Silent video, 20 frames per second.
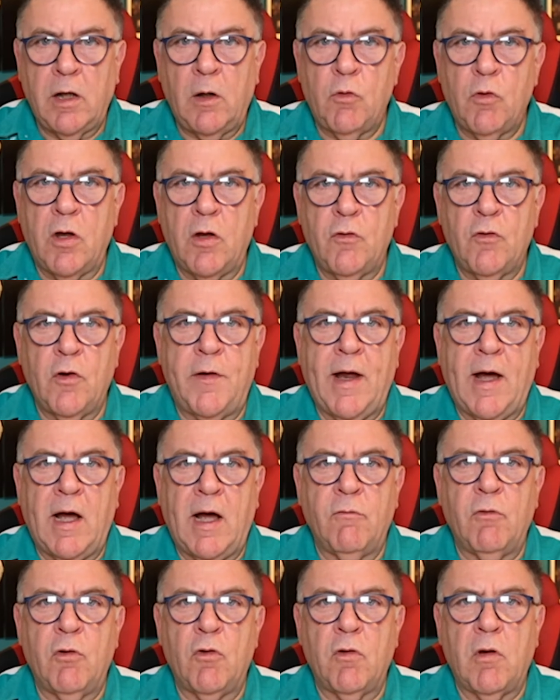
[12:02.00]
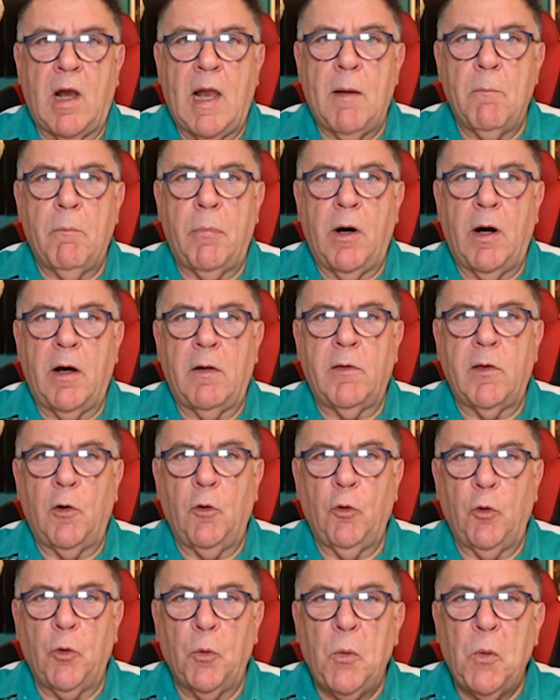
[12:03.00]
it as a diver's lamp or anything
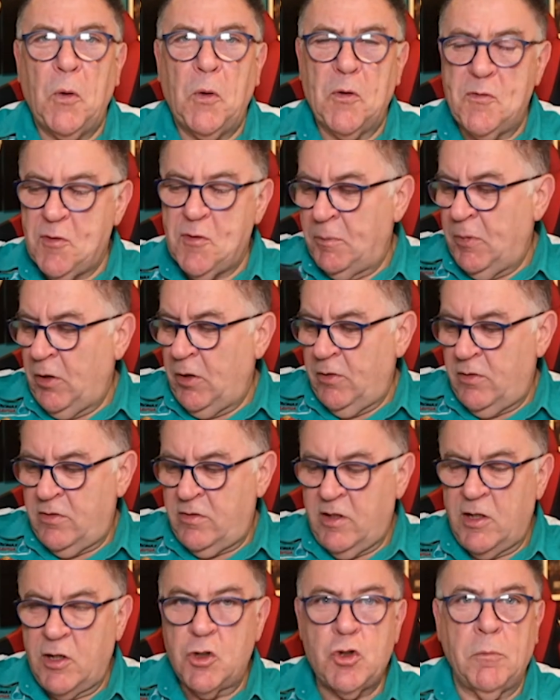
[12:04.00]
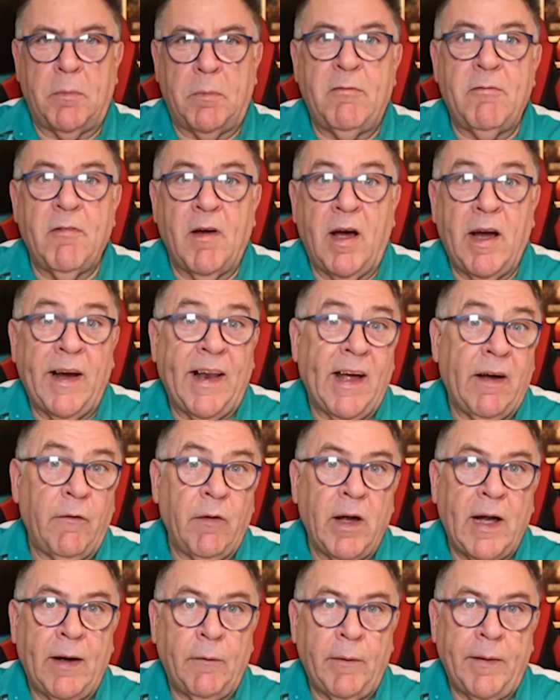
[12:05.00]
underwater, but it should be fine out
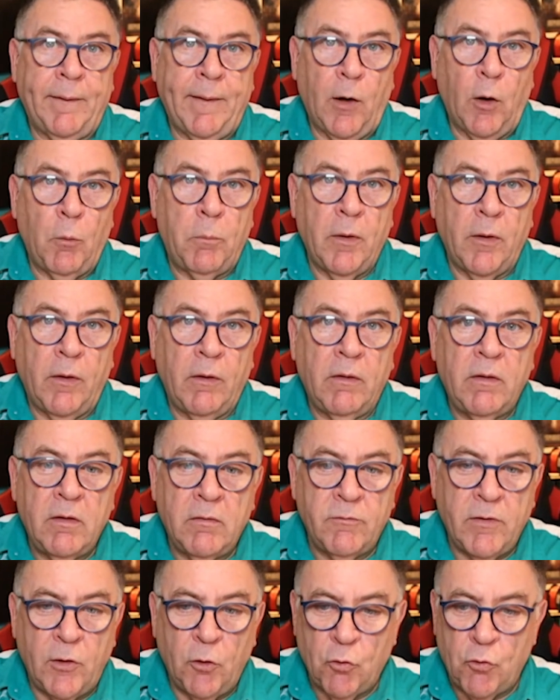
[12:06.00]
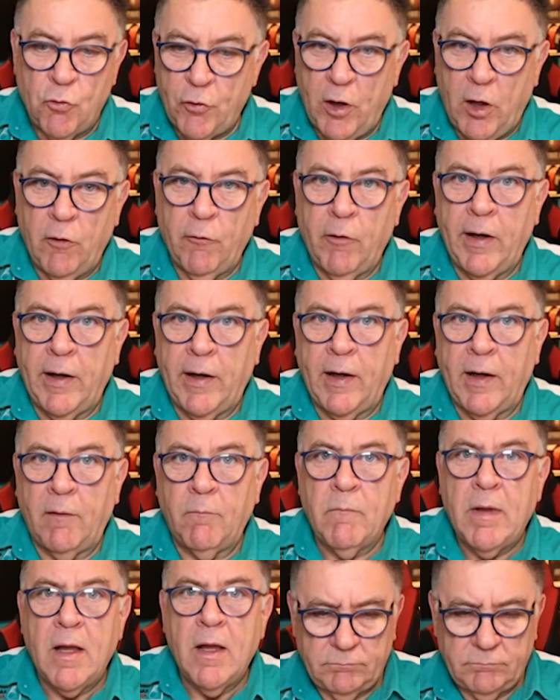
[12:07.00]
in the open if it does start raining.
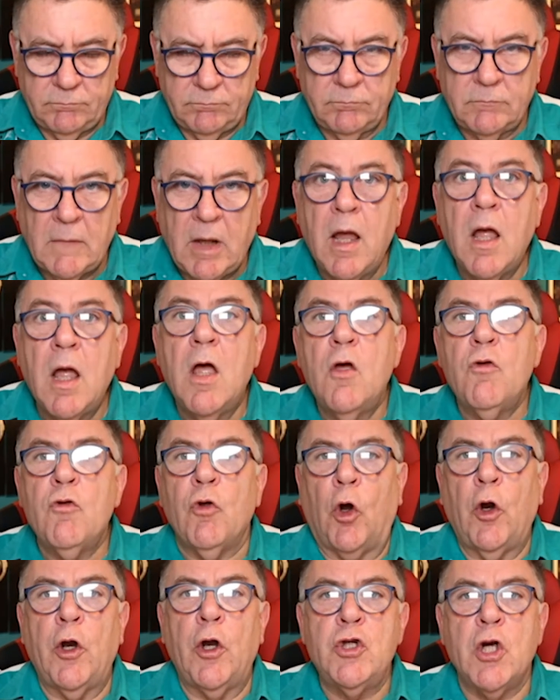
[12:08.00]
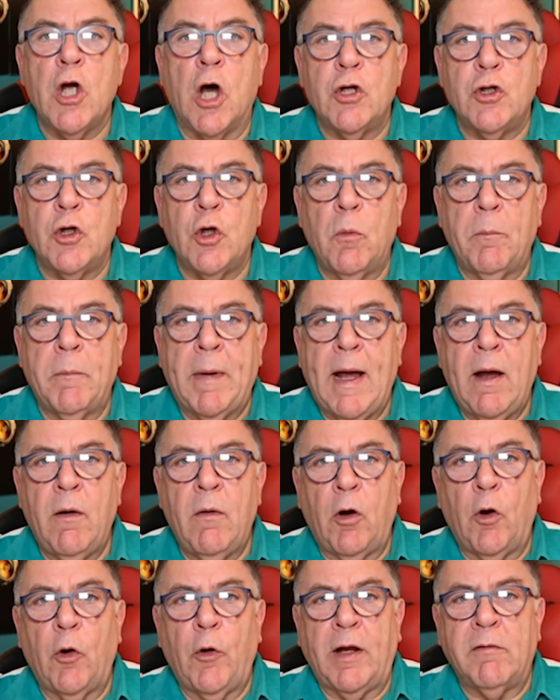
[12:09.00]
So I'm going to charge it up now.
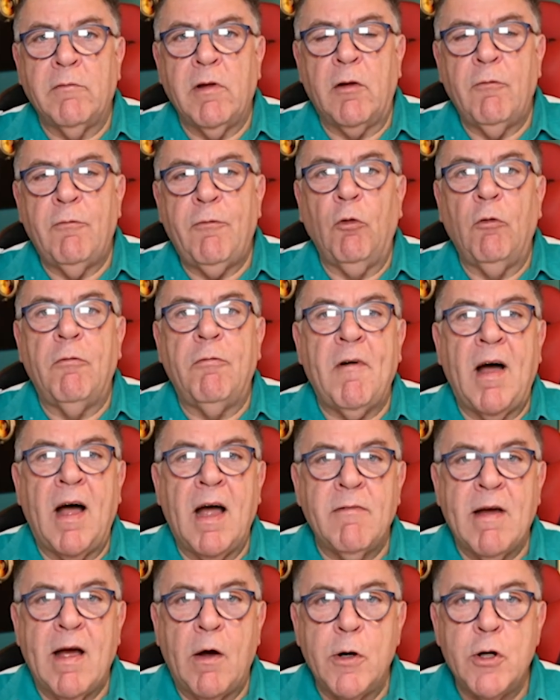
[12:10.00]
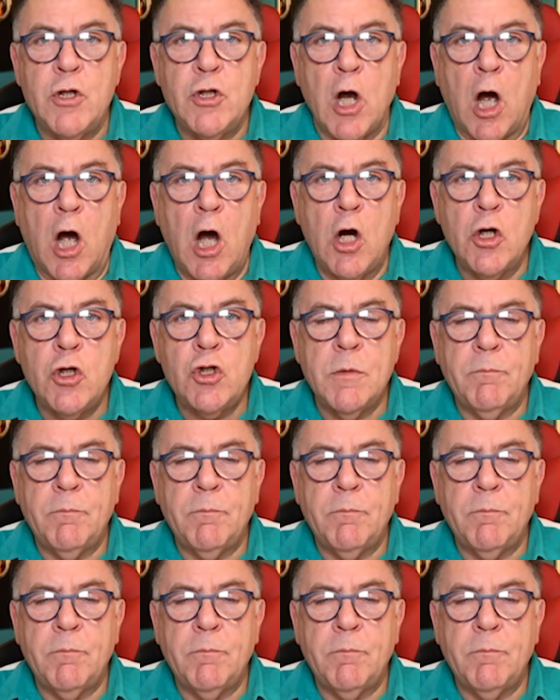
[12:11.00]
I'm going to give it the full 5-hour charge